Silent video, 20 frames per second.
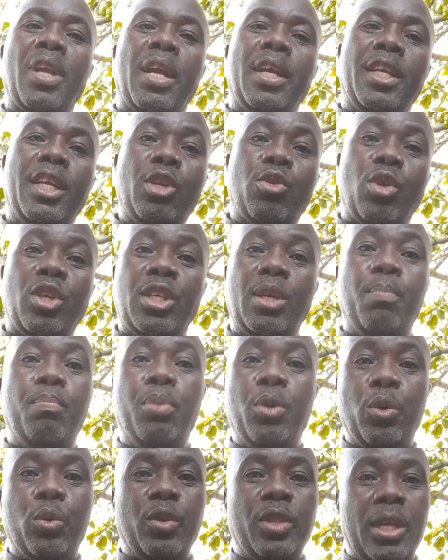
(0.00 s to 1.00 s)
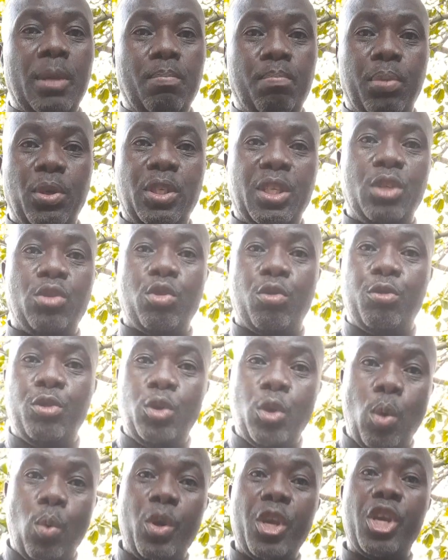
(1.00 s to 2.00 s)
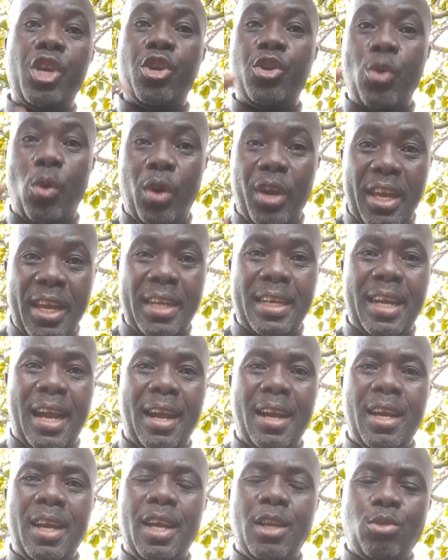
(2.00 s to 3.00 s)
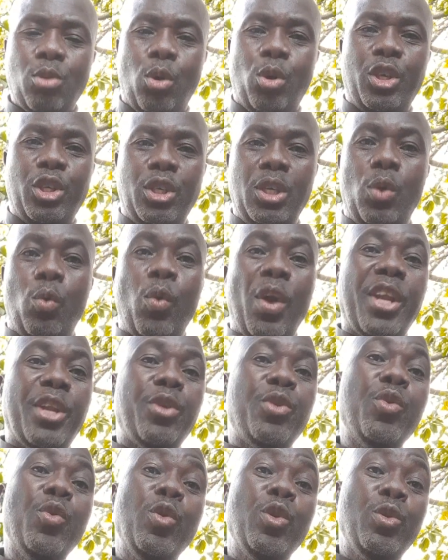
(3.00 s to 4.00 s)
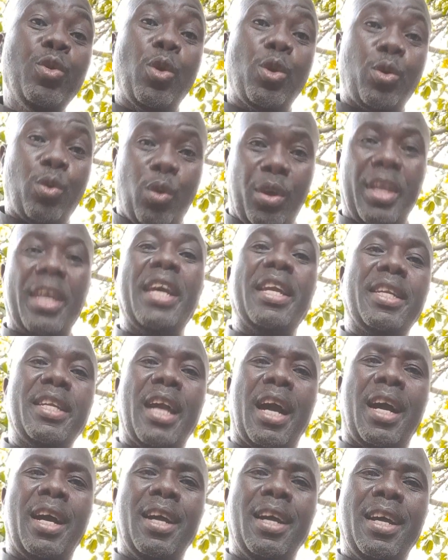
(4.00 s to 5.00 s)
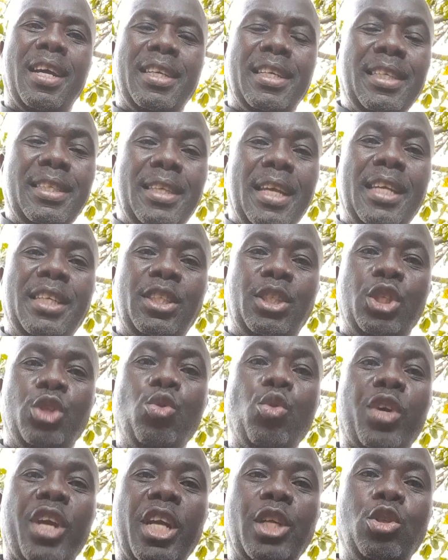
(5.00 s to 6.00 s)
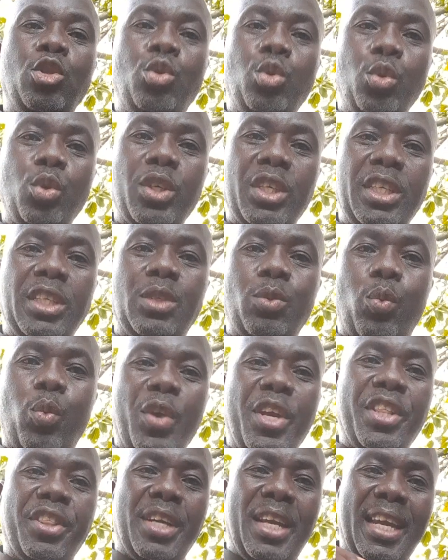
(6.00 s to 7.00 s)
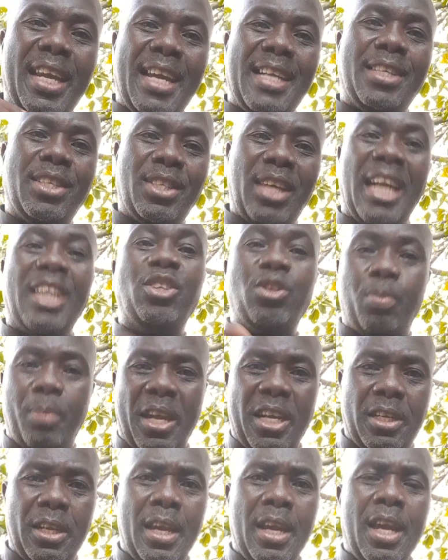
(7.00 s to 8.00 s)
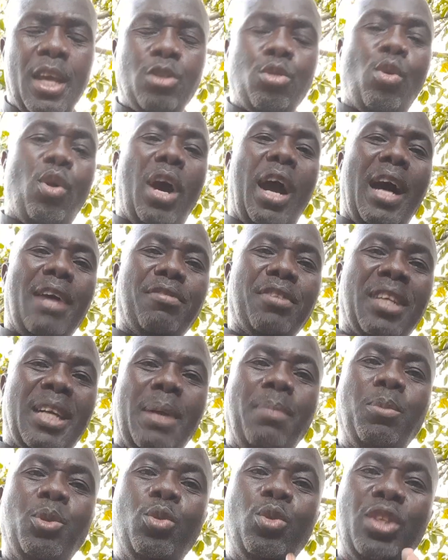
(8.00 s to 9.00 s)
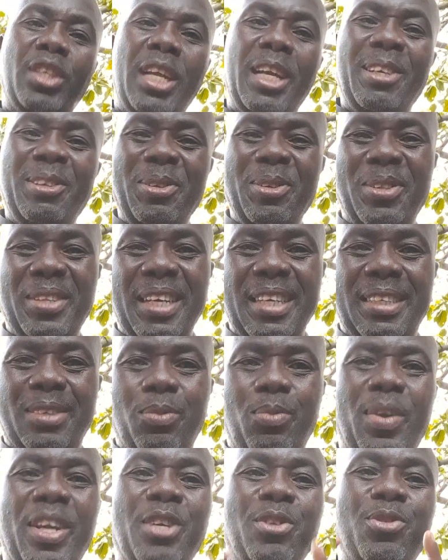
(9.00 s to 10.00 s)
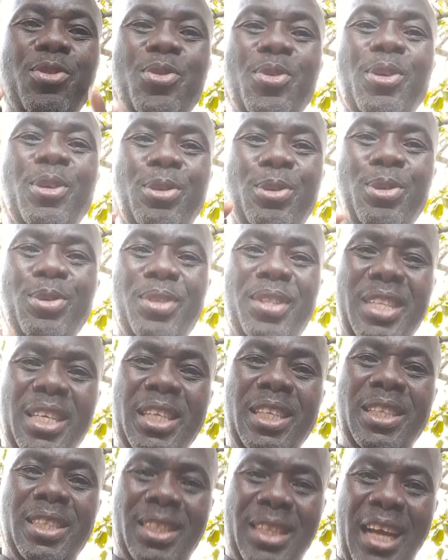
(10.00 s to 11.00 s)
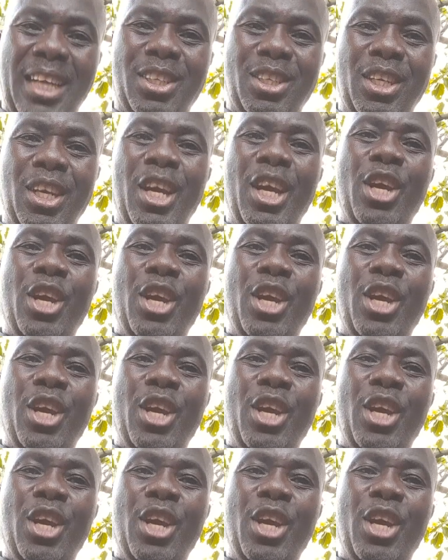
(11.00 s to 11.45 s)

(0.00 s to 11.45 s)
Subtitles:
He wrote a book, The Importance of Knowing Your Area. So, you see, when you know your area, he says you can do it with excitement. So, I've come to tell you that when you do things that